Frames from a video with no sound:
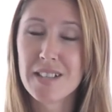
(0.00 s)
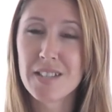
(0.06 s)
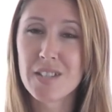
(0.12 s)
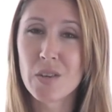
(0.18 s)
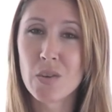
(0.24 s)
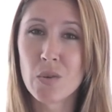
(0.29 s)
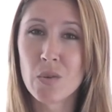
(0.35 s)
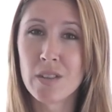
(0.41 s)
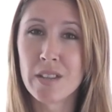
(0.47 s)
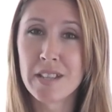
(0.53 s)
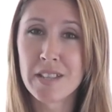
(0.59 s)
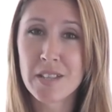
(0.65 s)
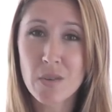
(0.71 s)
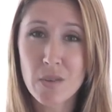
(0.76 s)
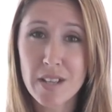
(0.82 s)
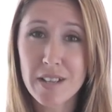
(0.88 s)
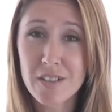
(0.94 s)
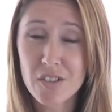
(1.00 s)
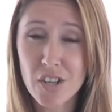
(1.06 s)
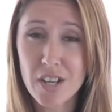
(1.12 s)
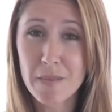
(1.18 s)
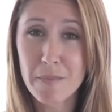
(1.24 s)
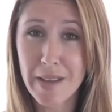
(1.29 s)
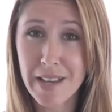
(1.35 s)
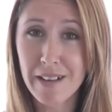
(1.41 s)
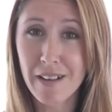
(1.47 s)
So let's go ahead and try
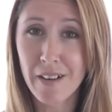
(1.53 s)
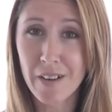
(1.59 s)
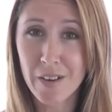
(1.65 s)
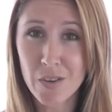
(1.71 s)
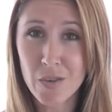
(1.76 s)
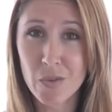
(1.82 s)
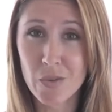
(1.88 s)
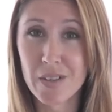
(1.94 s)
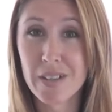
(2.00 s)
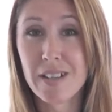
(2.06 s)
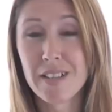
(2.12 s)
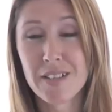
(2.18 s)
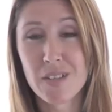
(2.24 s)
to make our own.